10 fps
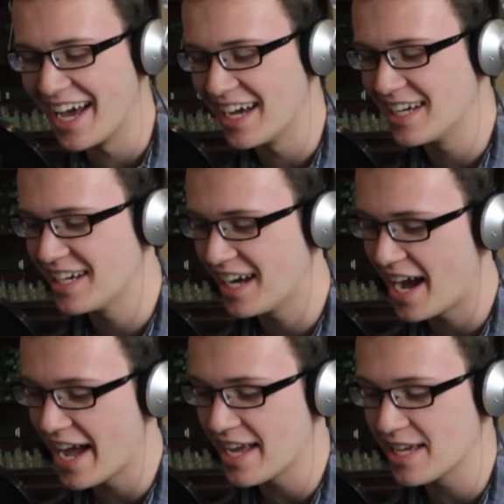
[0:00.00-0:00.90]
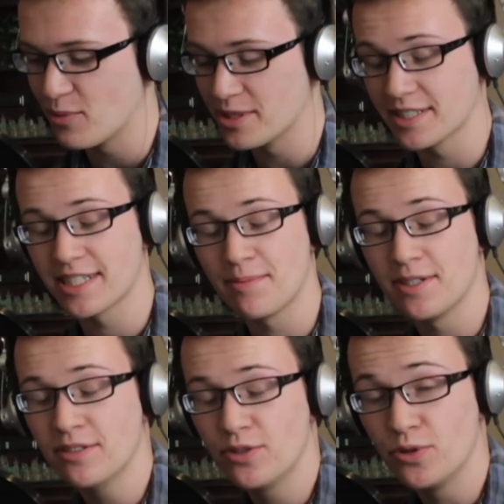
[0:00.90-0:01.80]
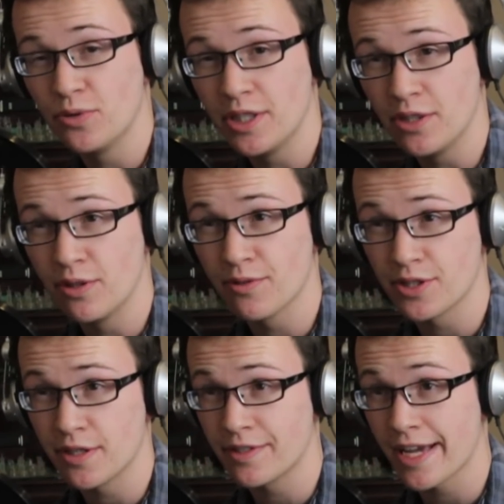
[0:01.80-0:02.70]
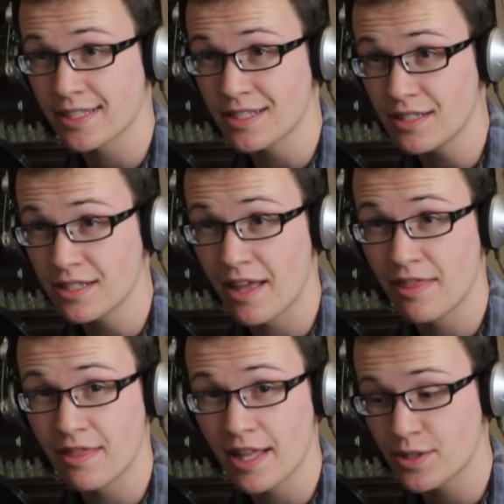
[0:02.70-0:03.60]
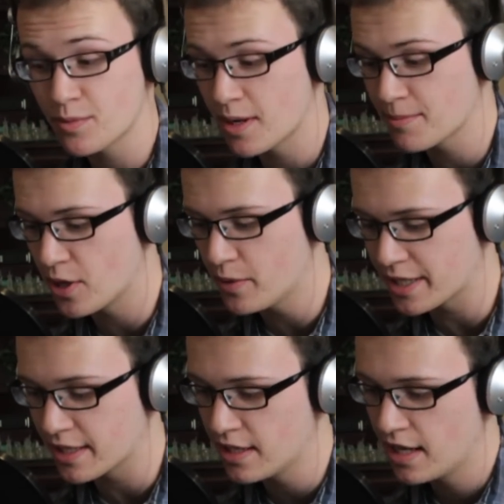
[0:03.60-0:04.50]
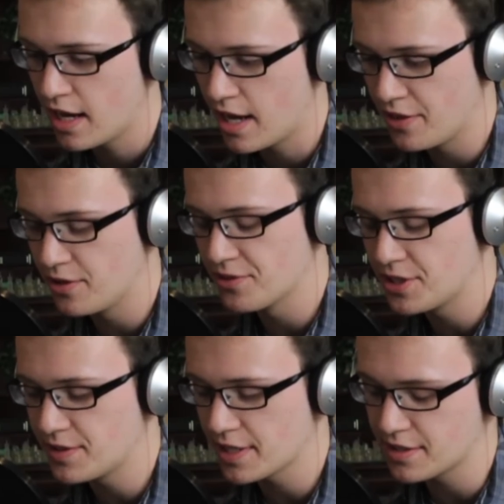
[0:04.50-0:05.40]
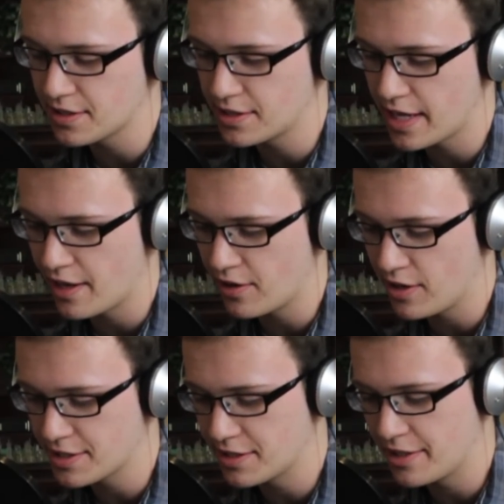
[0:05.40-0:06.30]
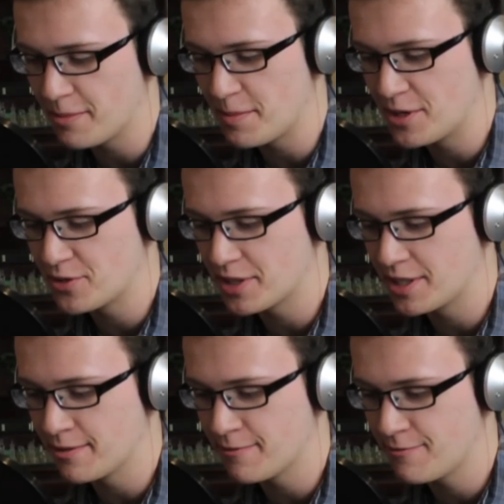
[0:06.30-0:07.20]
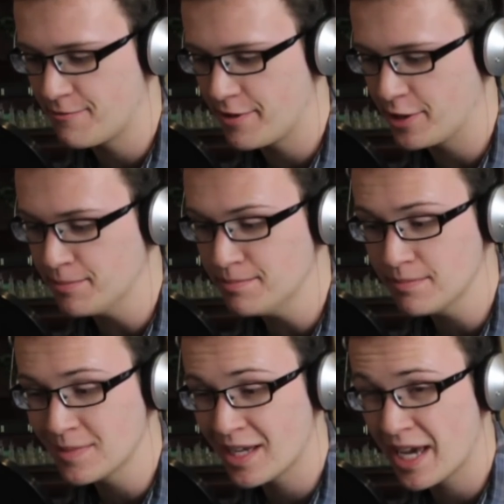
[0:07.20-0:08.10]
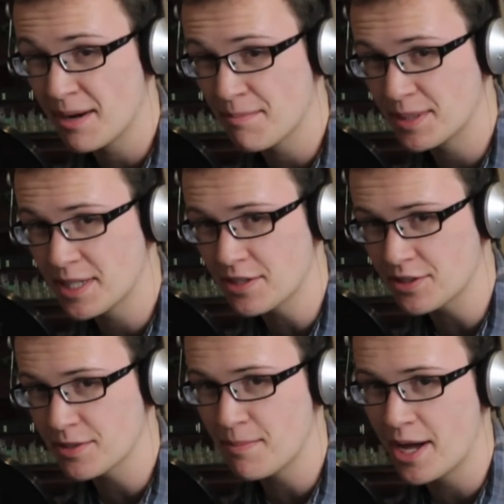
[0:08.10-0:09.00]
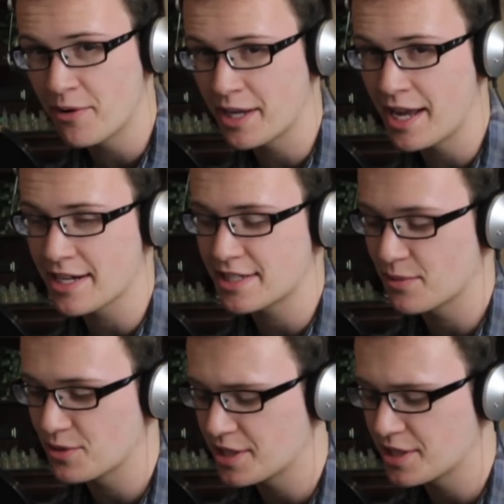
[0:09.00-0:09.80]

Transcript: I was accepted to the University of Texas, and that's where I'm going. The University of Texas at Austin. I'll be majoring in film and potentially minoring in acting. We're seeing about that.